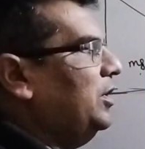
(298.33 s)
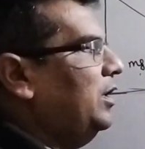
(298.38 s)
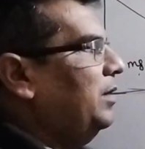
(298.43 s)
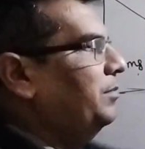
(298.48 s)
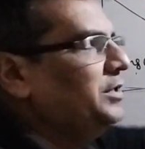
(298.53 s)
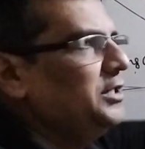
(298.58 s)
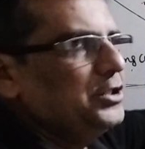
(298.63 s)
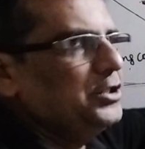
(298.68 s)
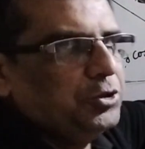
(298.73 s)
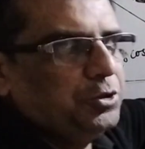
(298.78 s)

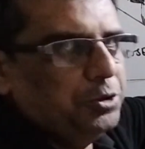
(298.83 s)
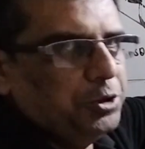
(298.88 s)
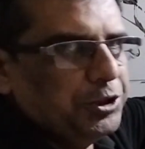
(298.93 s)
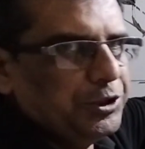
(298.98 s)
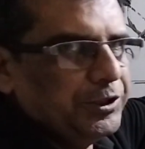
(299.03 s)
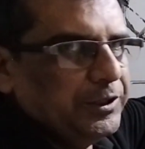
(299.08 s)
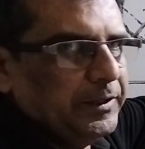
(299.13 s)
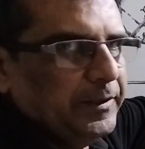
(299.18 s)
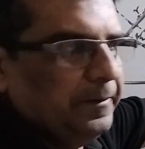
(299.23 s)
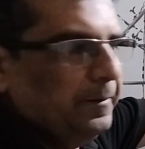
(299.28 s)
of this
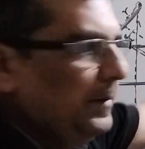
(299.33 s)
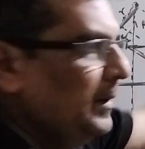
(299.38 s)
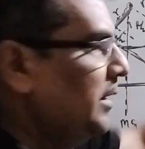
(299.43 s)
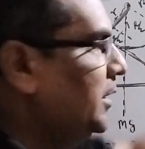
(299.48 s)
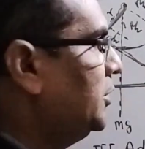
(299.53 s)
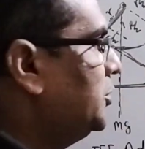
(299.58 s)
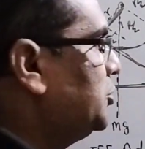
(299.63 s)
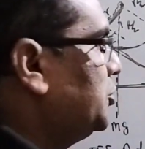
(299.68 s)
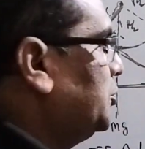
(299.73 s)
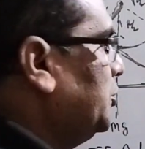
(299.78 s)
question.
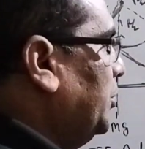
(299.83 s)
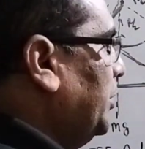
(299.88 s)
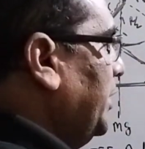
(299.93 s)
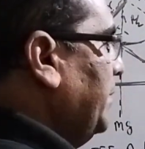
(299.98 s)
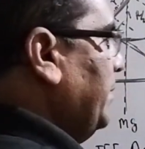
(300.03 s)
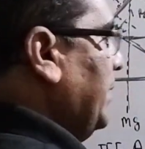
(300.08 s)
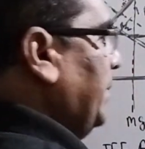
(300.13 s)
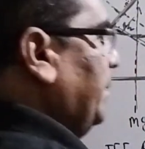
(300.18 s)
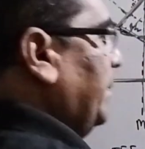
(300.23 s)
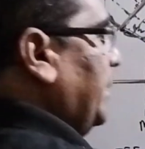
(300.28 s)
So
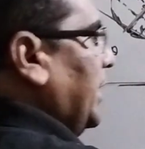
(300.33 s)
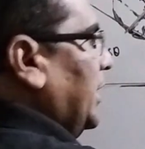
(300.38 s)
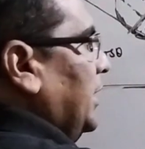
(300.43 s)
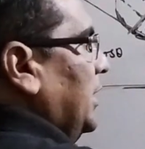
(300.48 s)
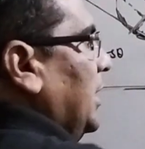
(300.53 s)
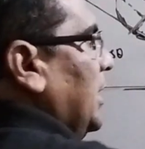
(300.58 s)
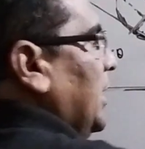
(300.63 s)
remember,